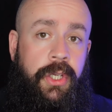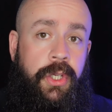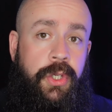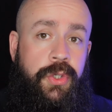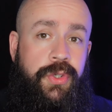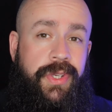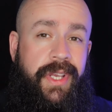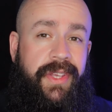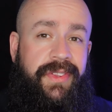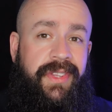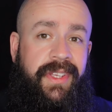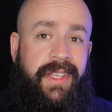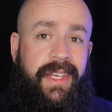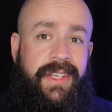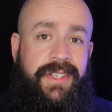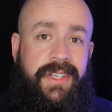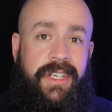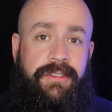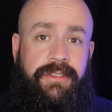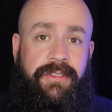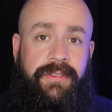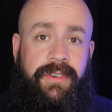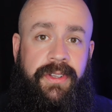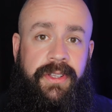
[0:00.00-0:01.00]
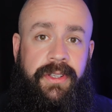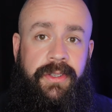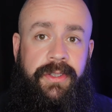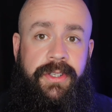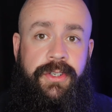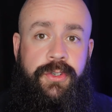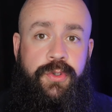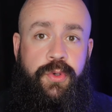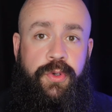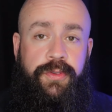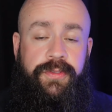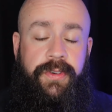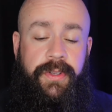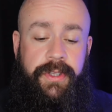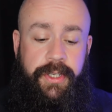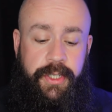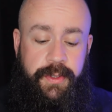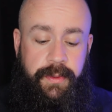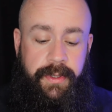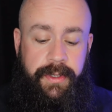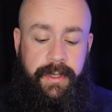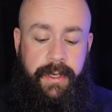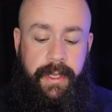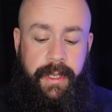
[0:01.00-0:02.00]
So yeah, I think that's enough of a little intro for
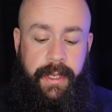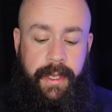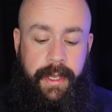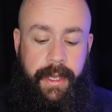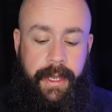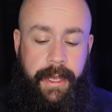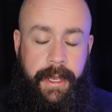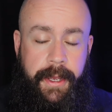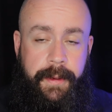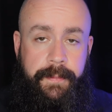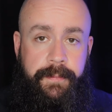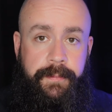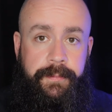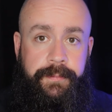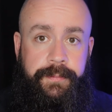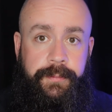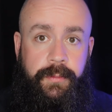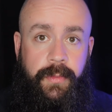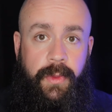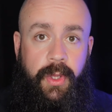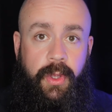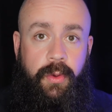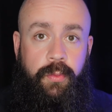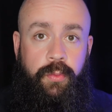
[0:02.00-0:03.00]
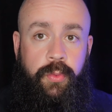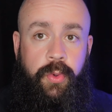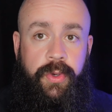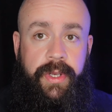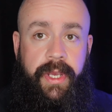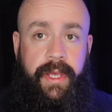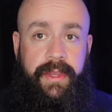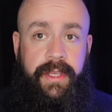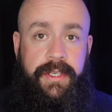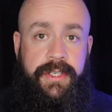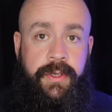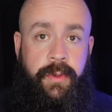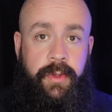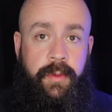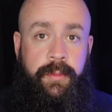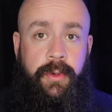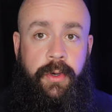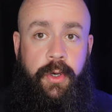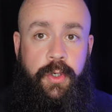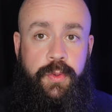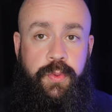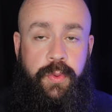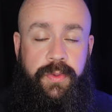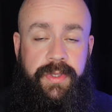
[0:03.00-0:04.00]
this one. We'll get this out of the
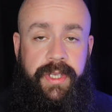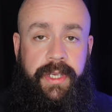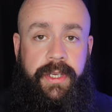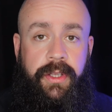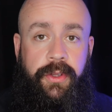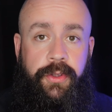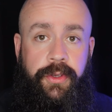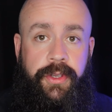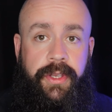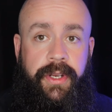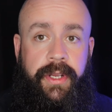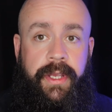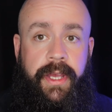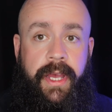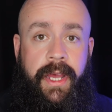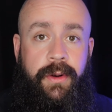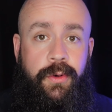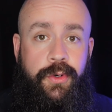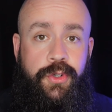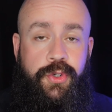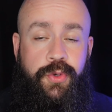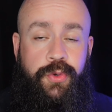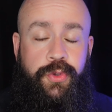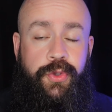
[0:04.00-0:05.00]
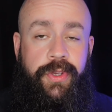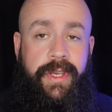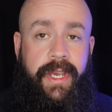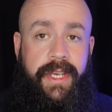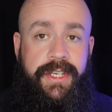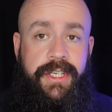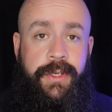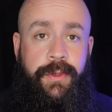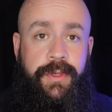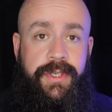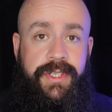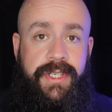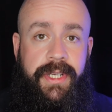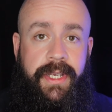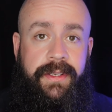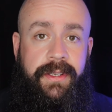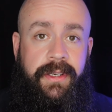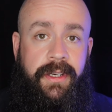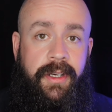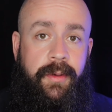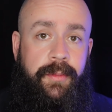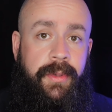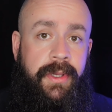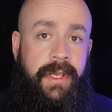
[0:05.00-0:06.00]
box, we'll take a look at it, and I'll show you guys how to set it
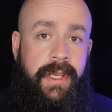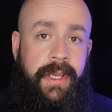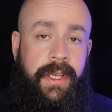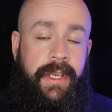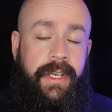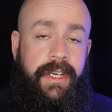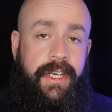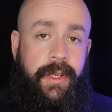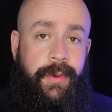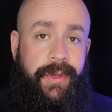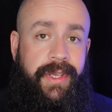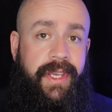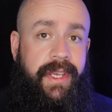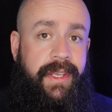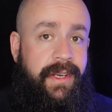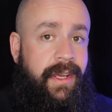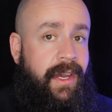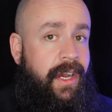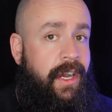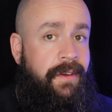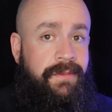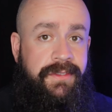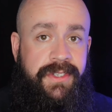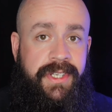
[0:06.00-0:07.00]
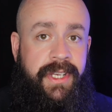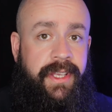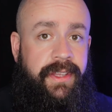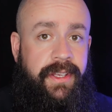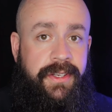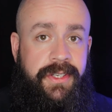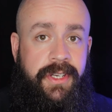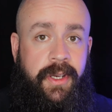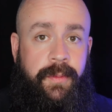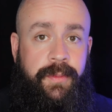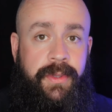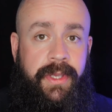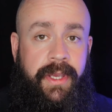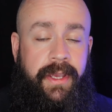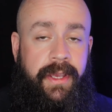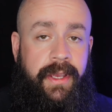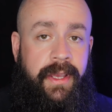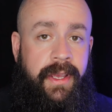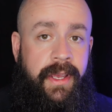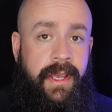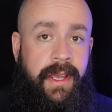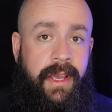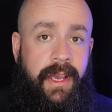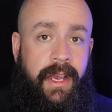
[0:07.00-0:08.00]
up. Now again, I haven't set this up
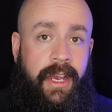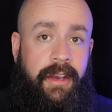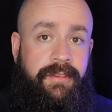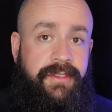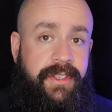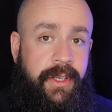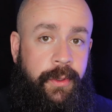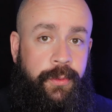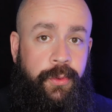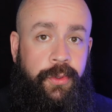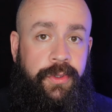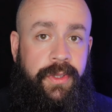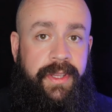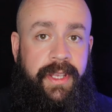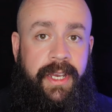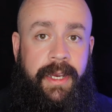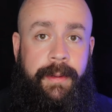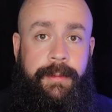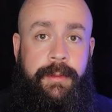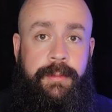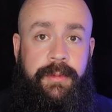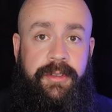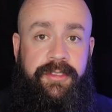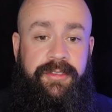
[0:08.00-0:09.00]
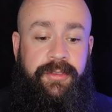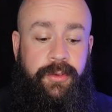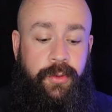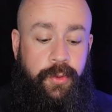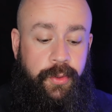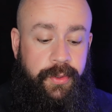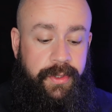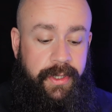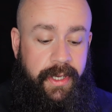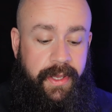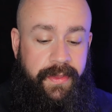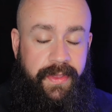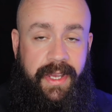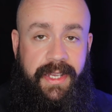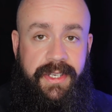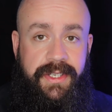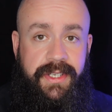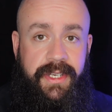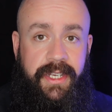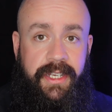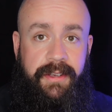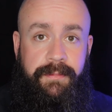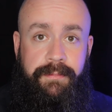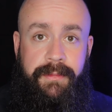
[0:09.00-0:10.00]
yet. I've downloaded the app to my phone and
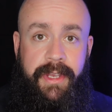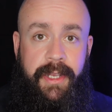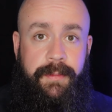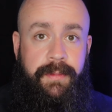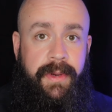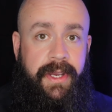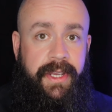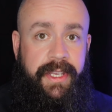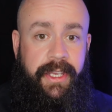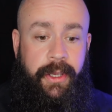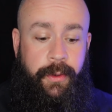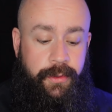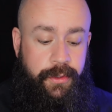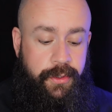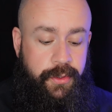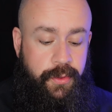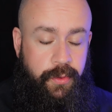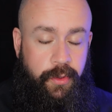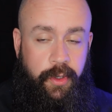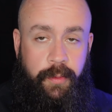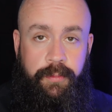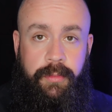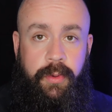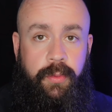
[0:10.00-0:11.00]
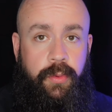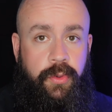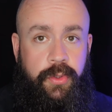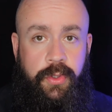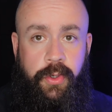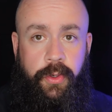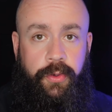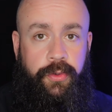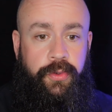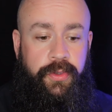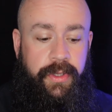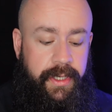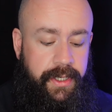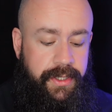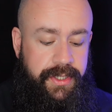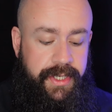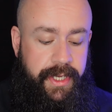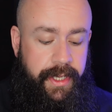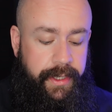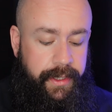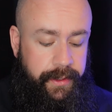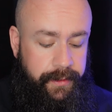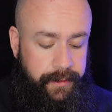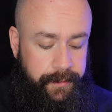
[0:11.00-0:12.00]
that's it. Made my account and so on, but we'll talk to that in a
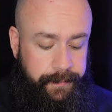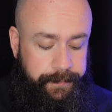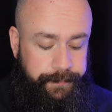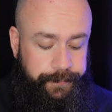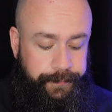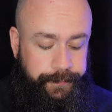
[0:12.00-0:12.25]
second.